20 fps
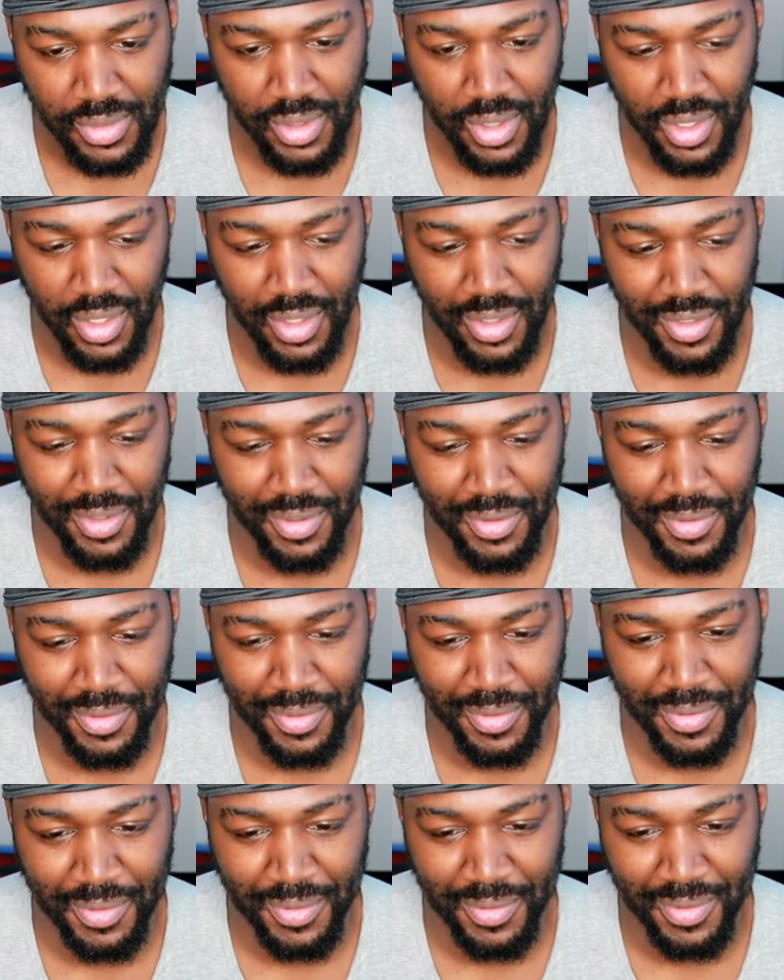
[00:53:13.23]
Uh
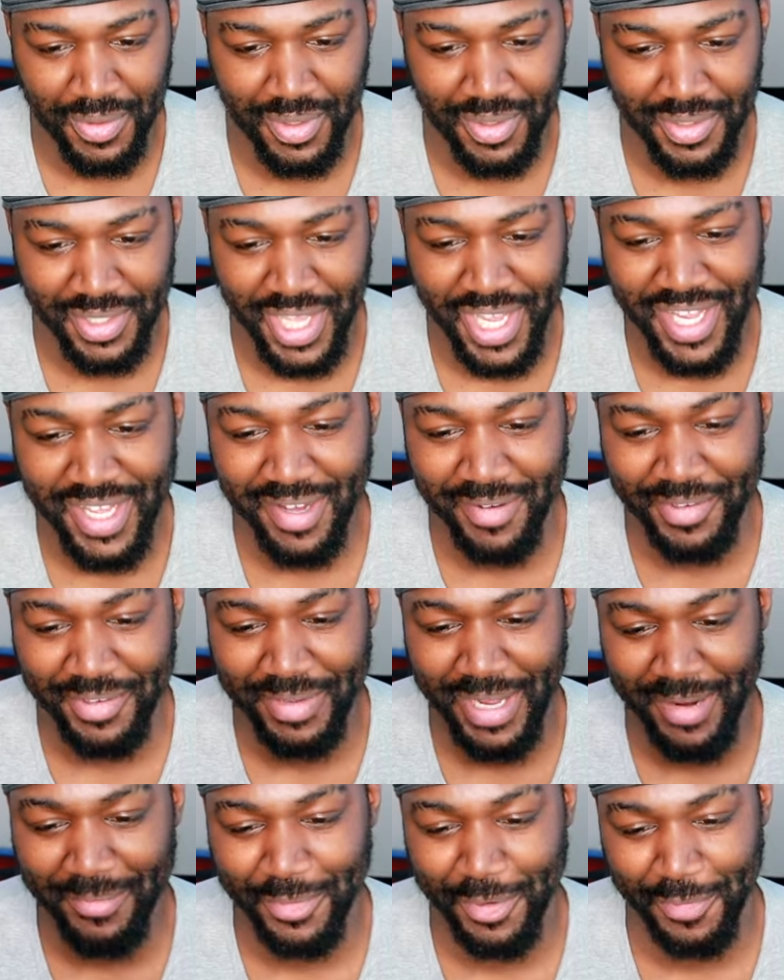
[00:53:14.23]
oh. Damn, you
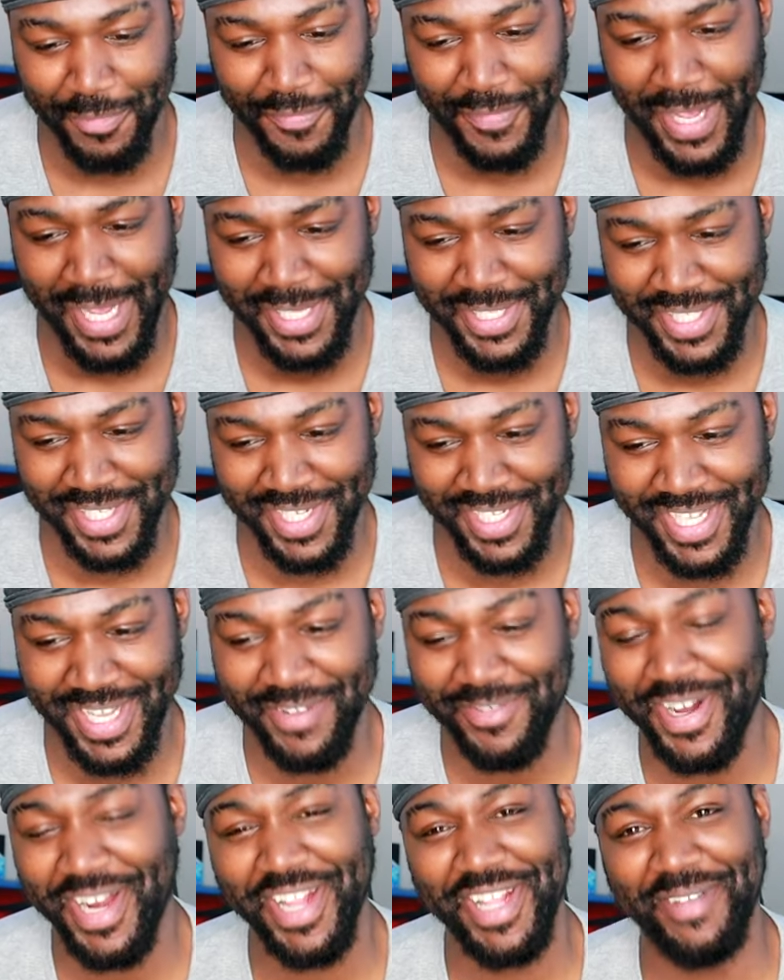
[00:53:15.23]
gotta move faster than that.
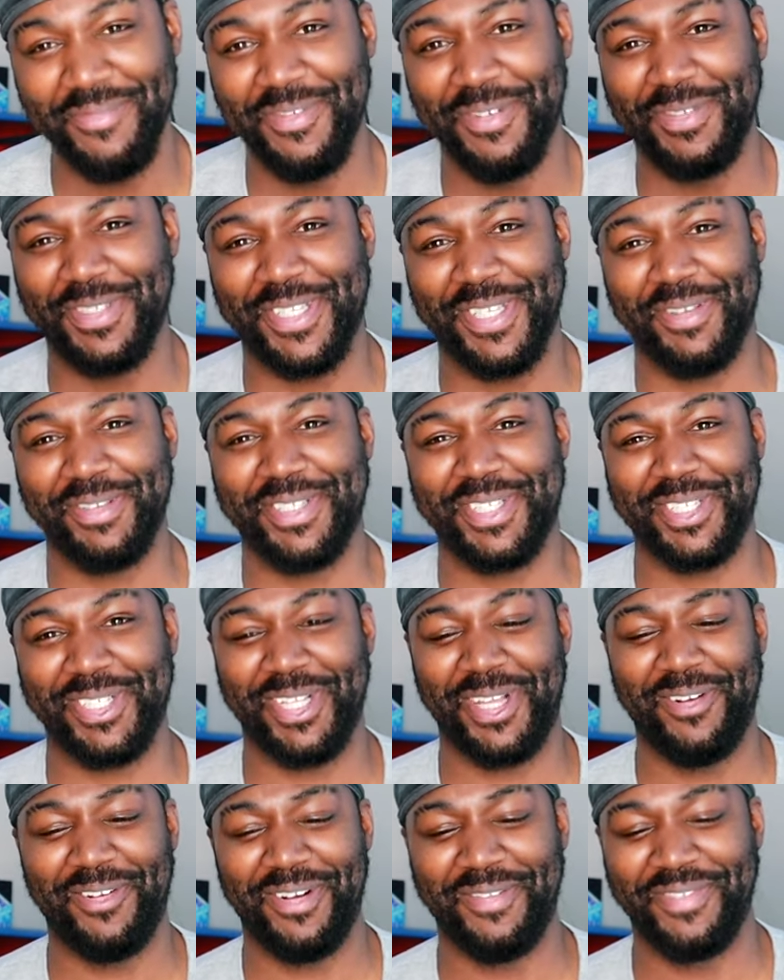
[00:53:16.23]
Why did you move so
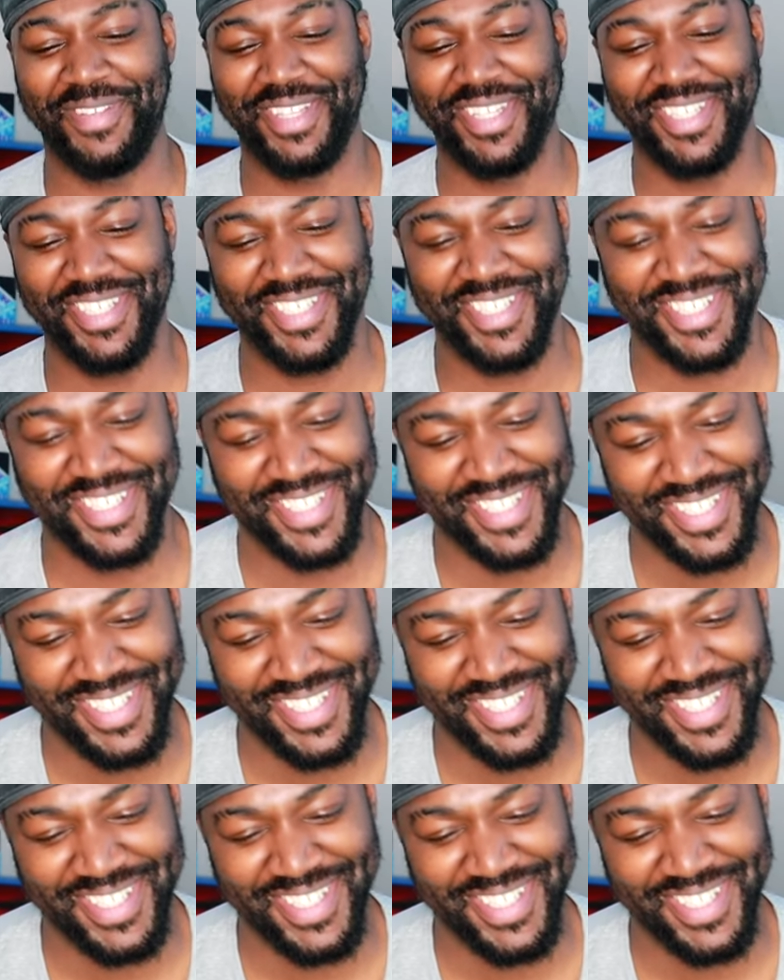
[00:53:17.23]
slow in this?